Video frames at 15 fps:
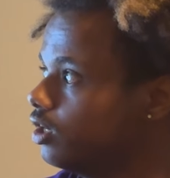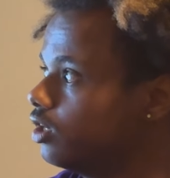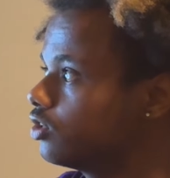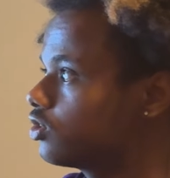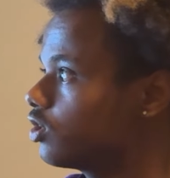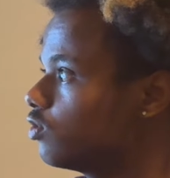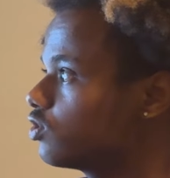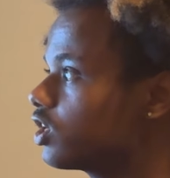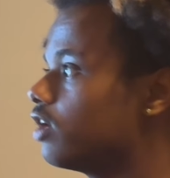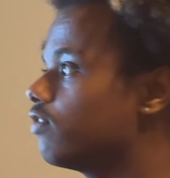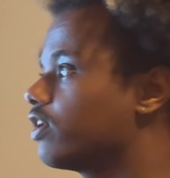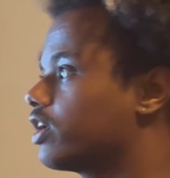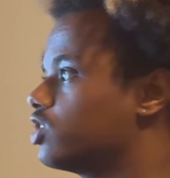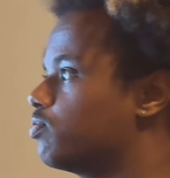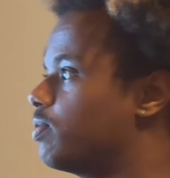So it's kind of
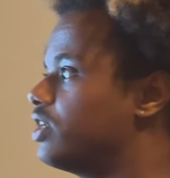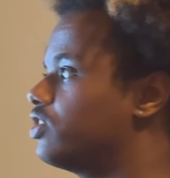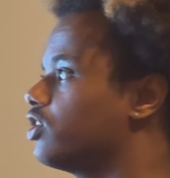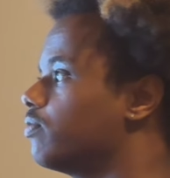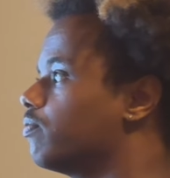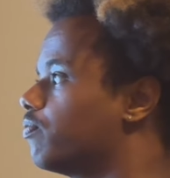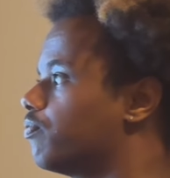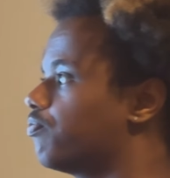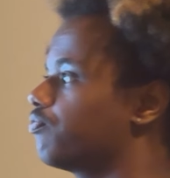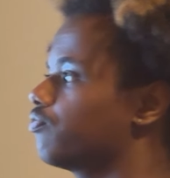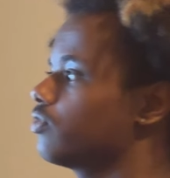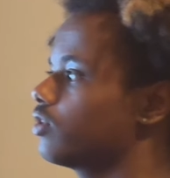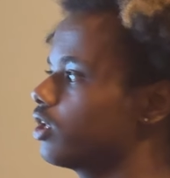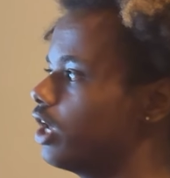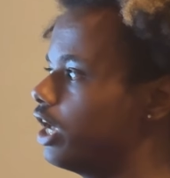like a spaceship.
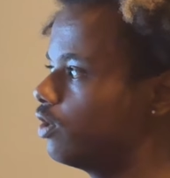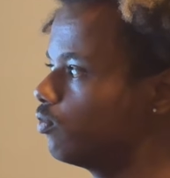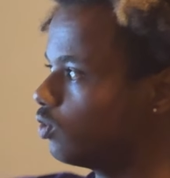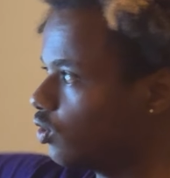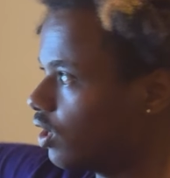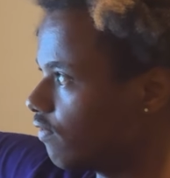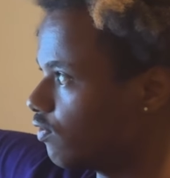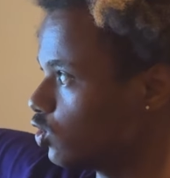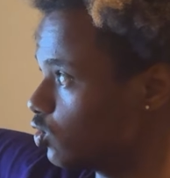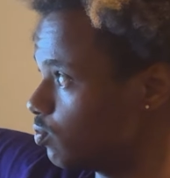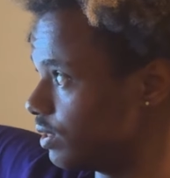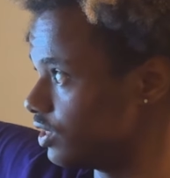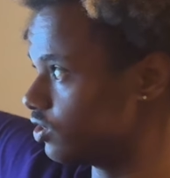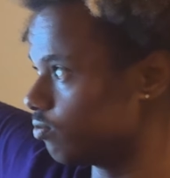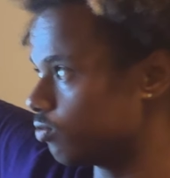And when you have those
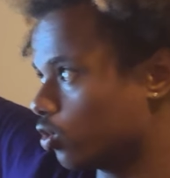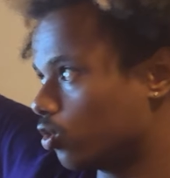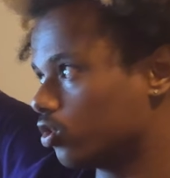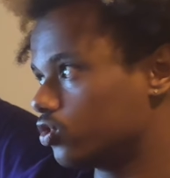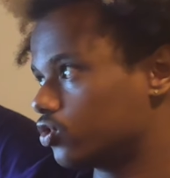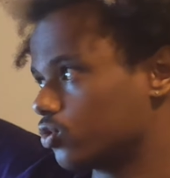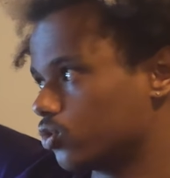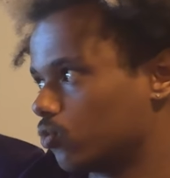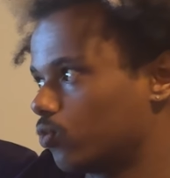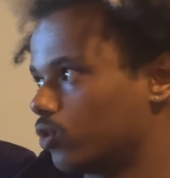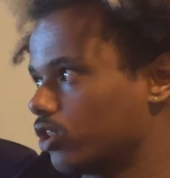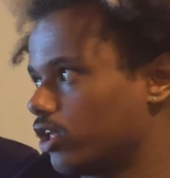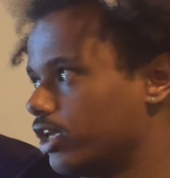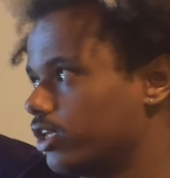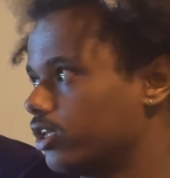spaceship doors where
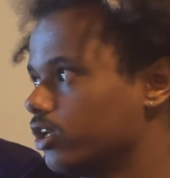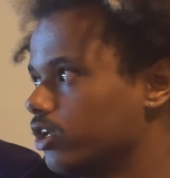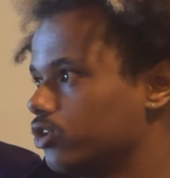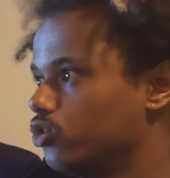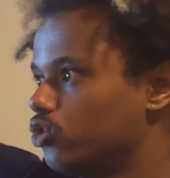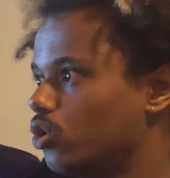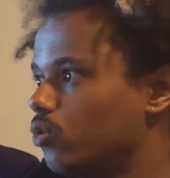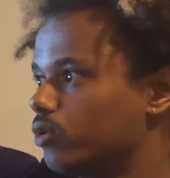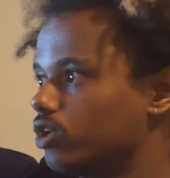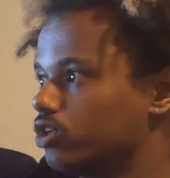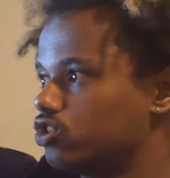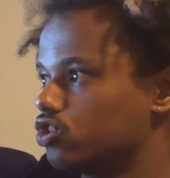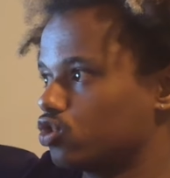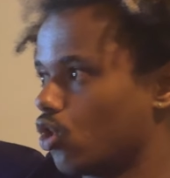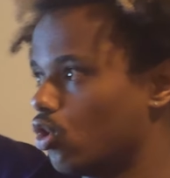like you don't want to
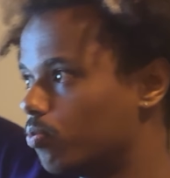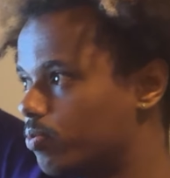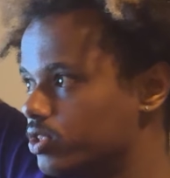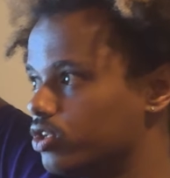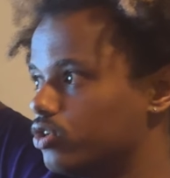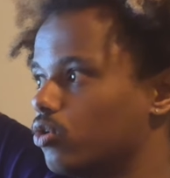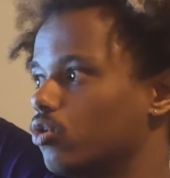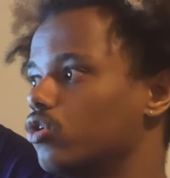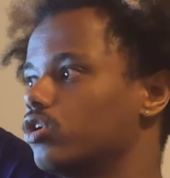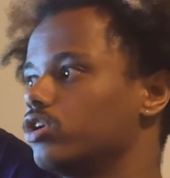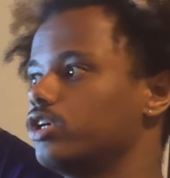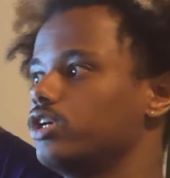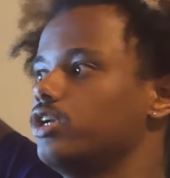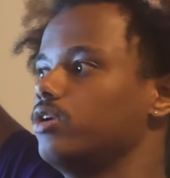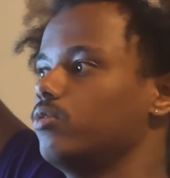just open the
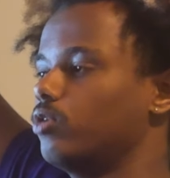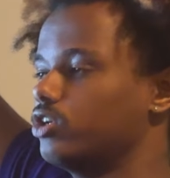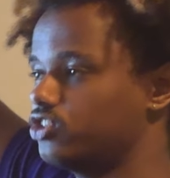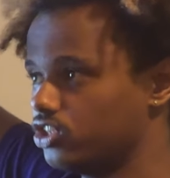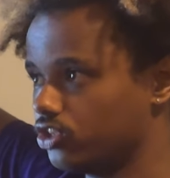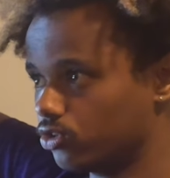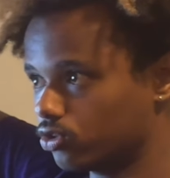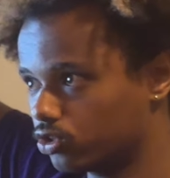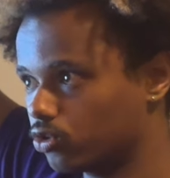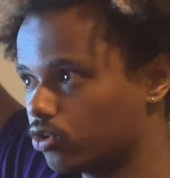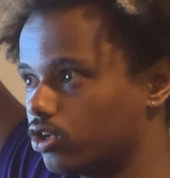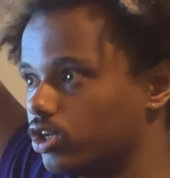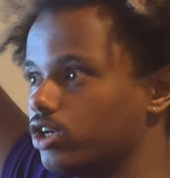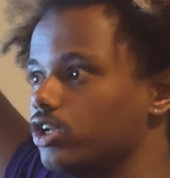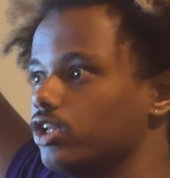door, a singular
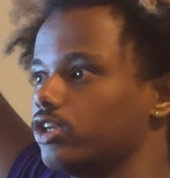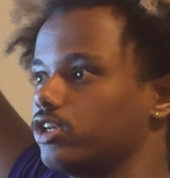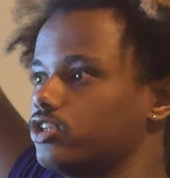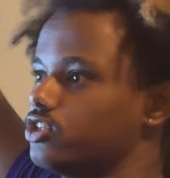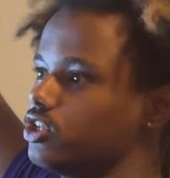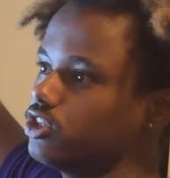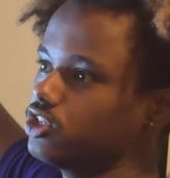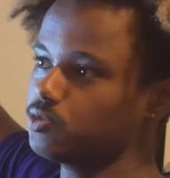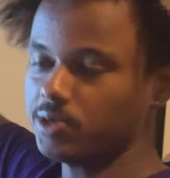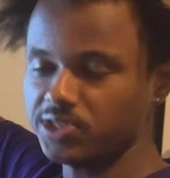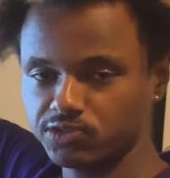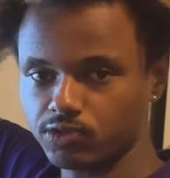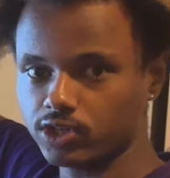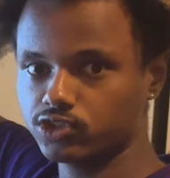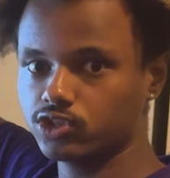door, because then the
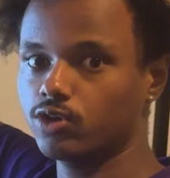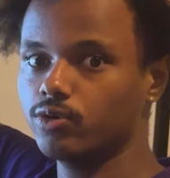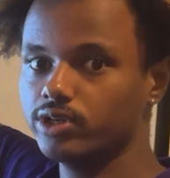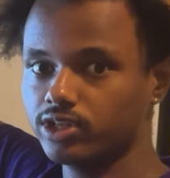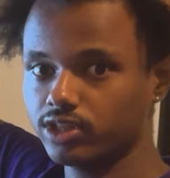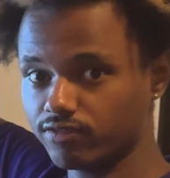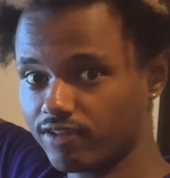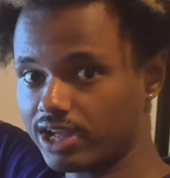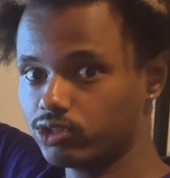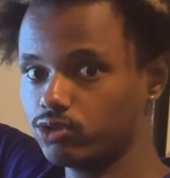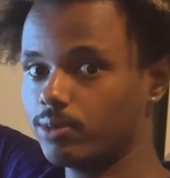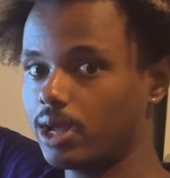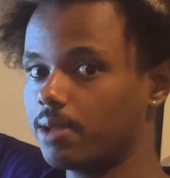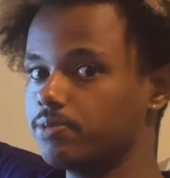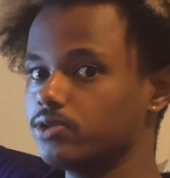space rocks go in and the vacuum
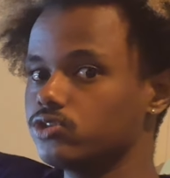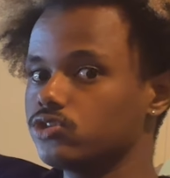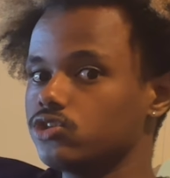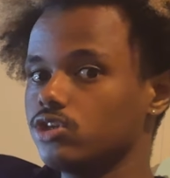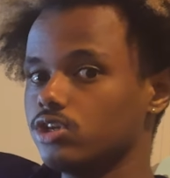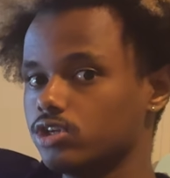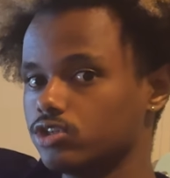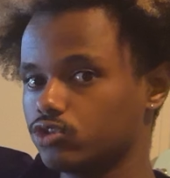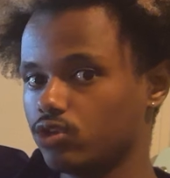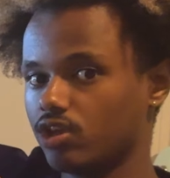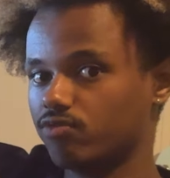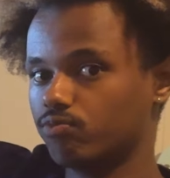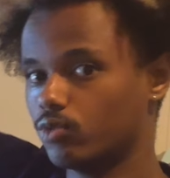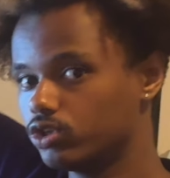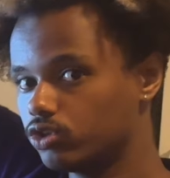happens. So you
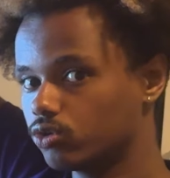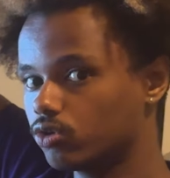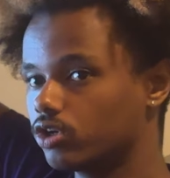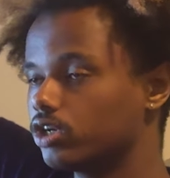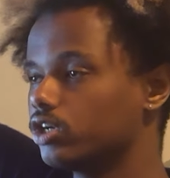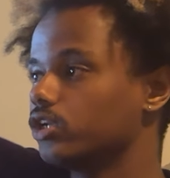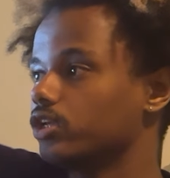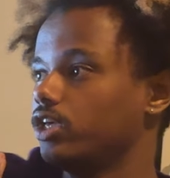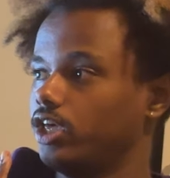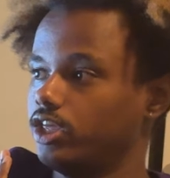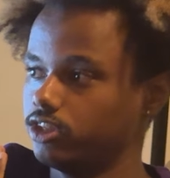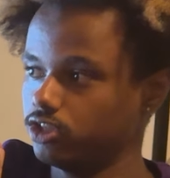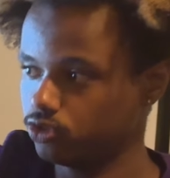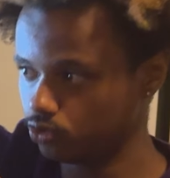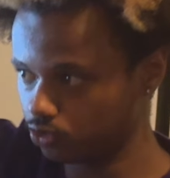have one door
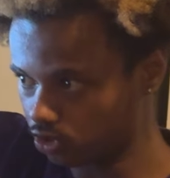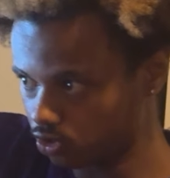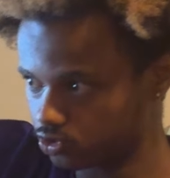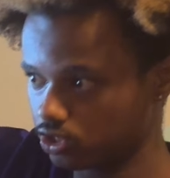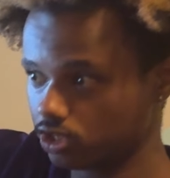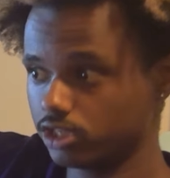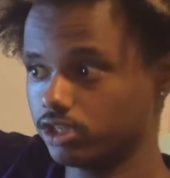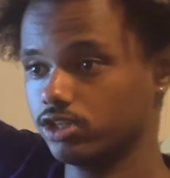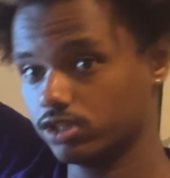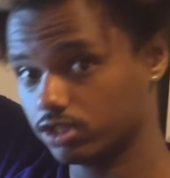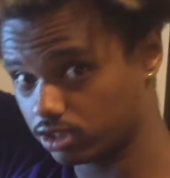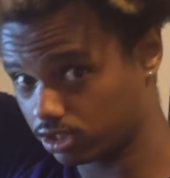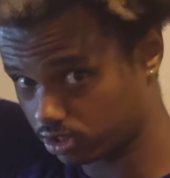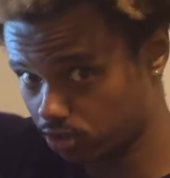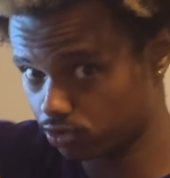and the dude goes in,
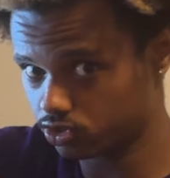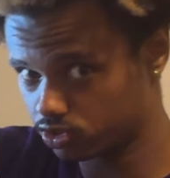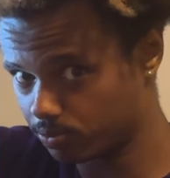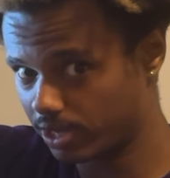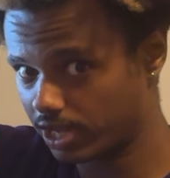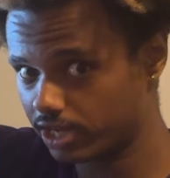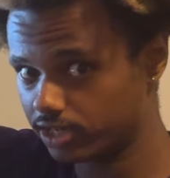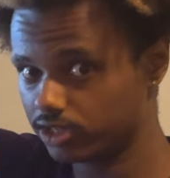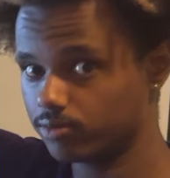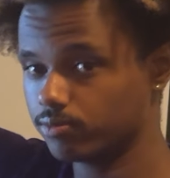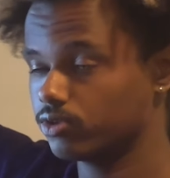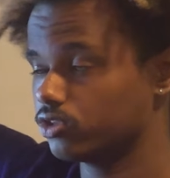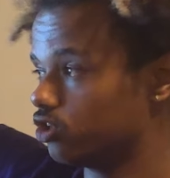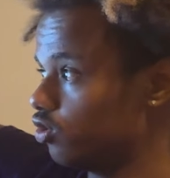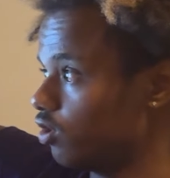then it closes behind him,
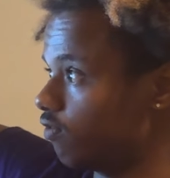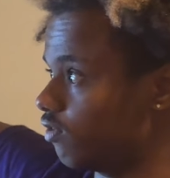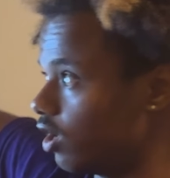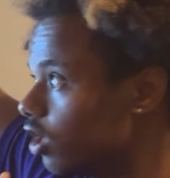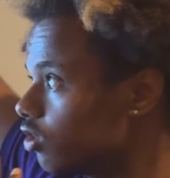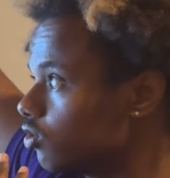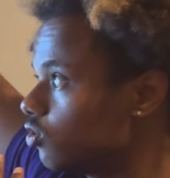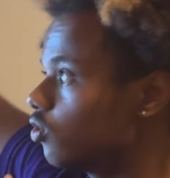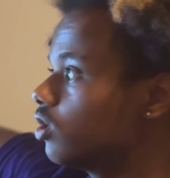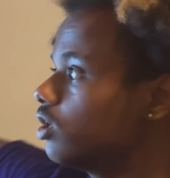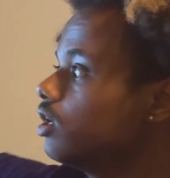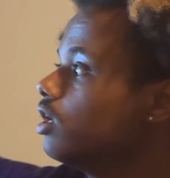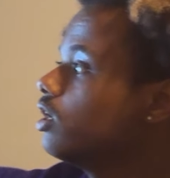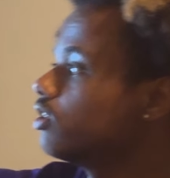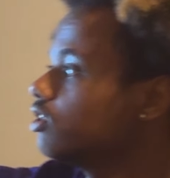then you have the other door.
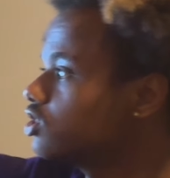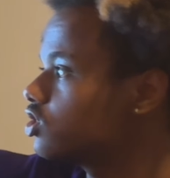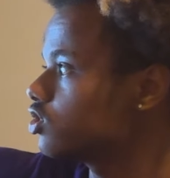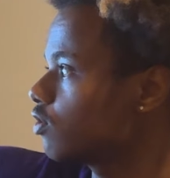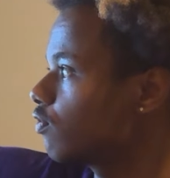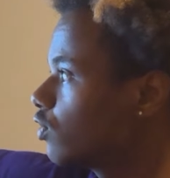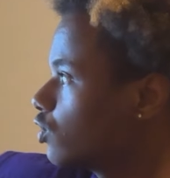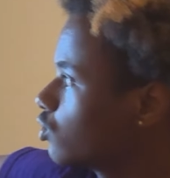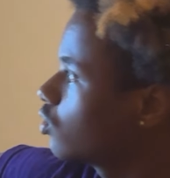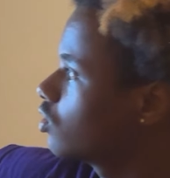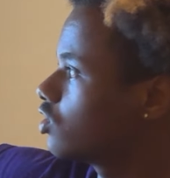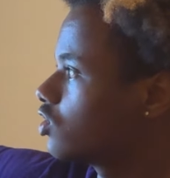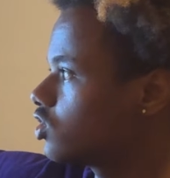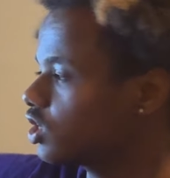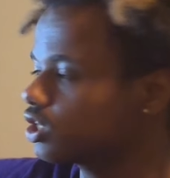This is the first door,
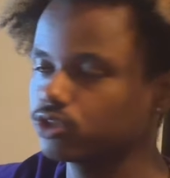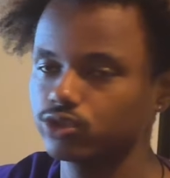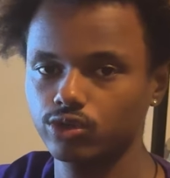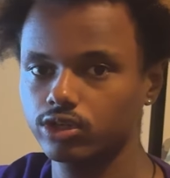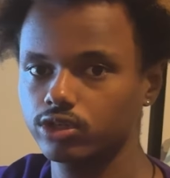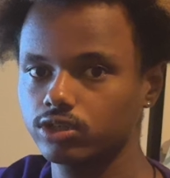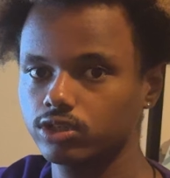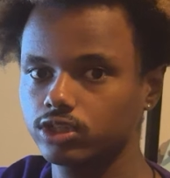this is the second door.